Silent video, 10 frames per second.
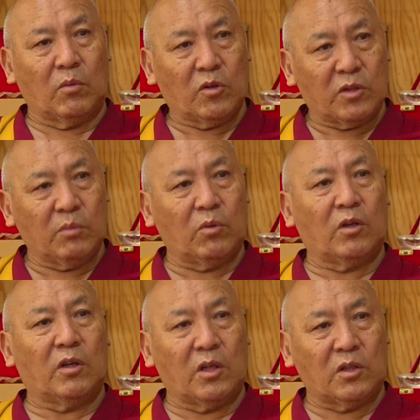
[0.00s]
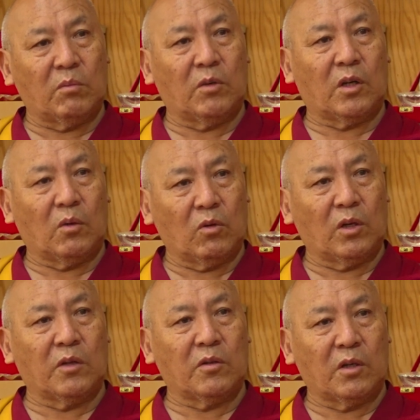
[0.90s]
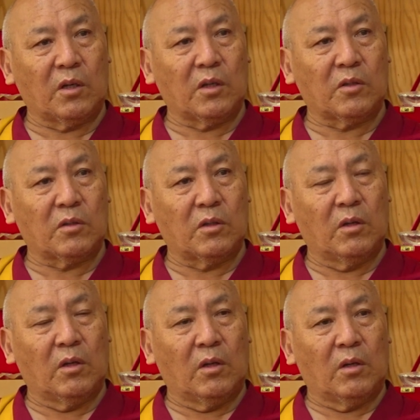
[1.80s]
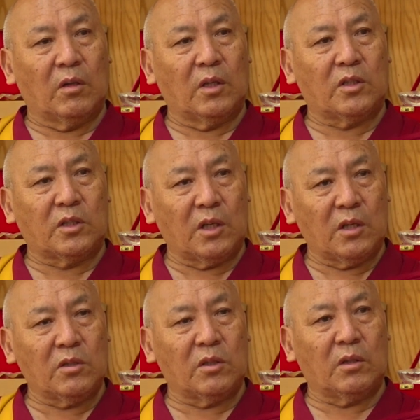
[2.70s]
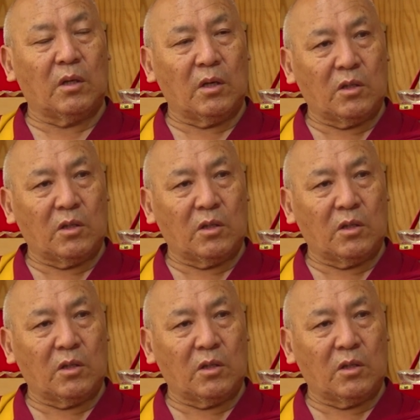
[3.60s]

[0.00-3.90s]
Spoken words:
most important achievement I would consider is the change in the